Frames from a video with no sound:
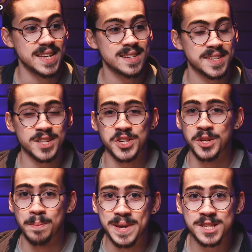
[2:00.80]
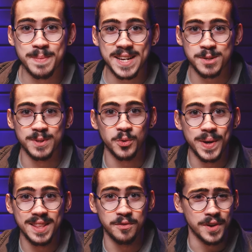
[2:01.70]
The intentional mismatch
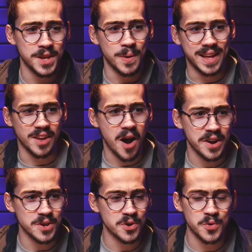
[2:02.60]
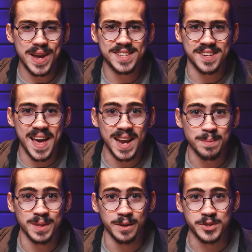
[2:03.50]
between the video and audio creates an
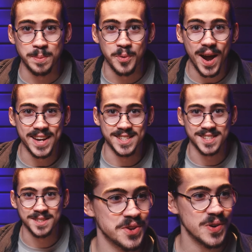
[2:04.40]
element of surprise.